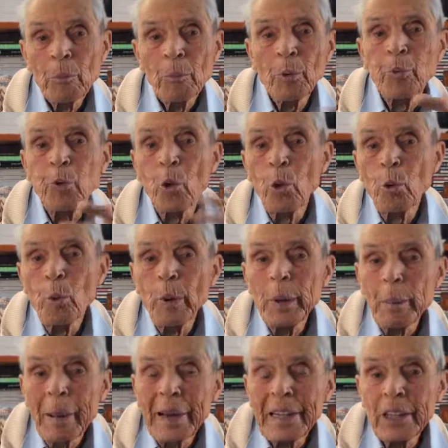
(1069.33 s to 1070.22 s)
before
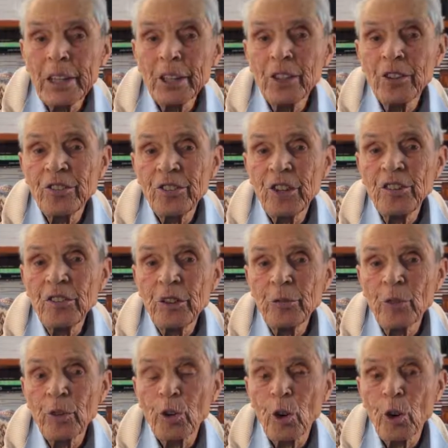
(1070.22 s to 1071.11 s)
we made a
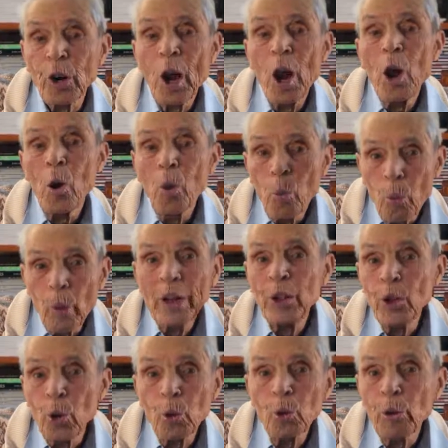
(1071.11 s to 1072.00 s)
decision for God,
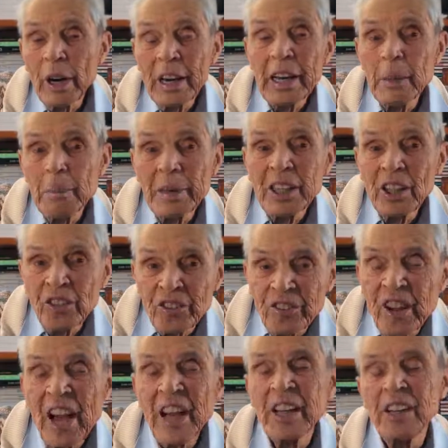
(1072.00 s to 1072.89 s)
we'd already been
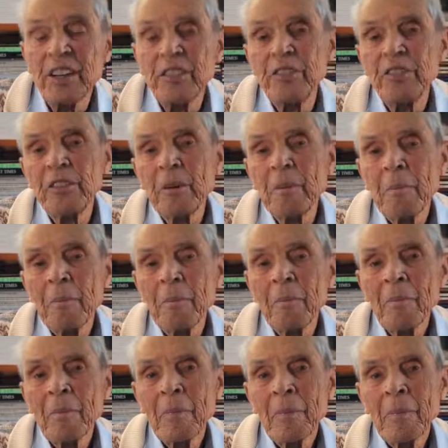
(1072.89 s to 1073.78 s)
saved,
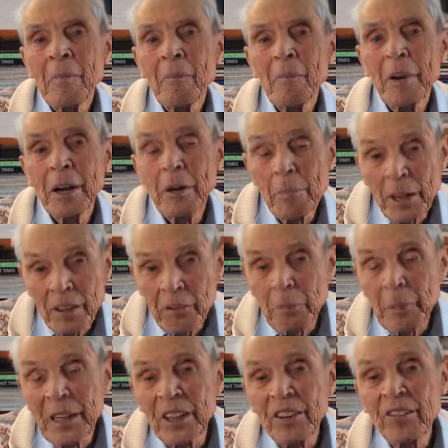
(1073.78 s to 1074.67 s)
but it
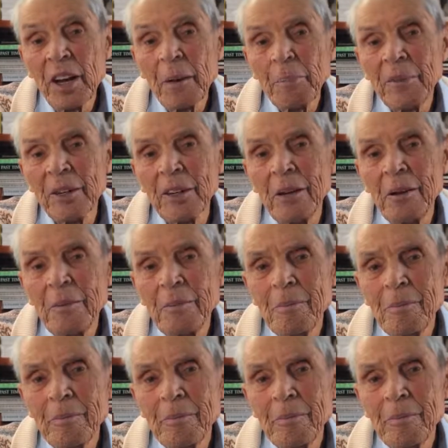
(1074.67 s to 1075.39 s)
must be accepted.